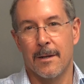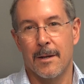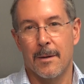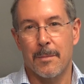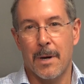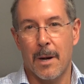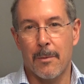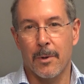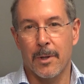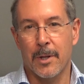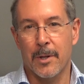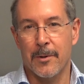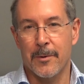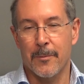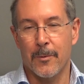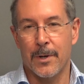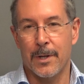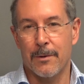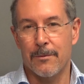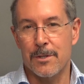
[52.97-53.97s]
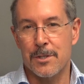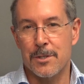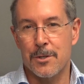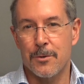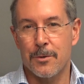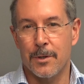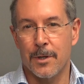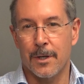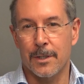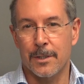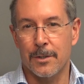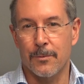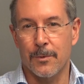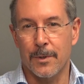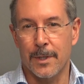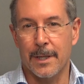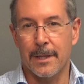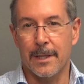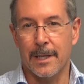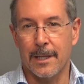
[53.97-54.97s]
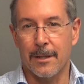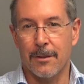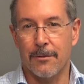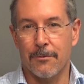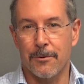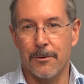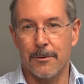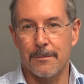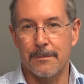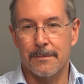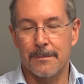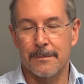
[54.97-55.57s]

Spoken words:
probably when he was too young to really think it through.